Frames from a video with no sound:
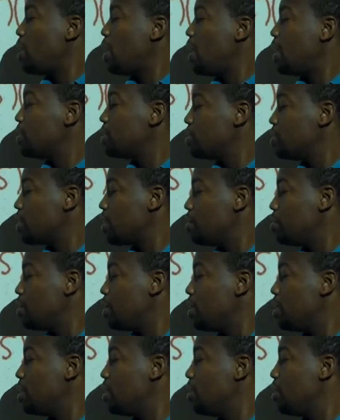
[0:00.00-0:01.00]
y is going to give
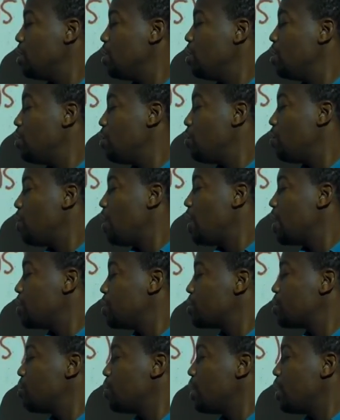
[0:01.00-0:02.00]
me y
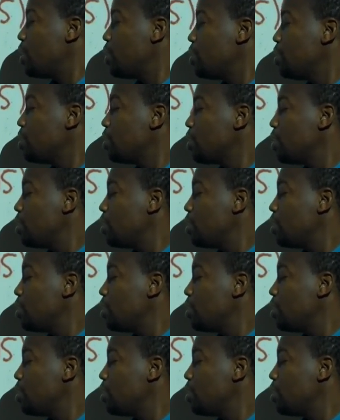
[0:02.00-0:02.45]
squared.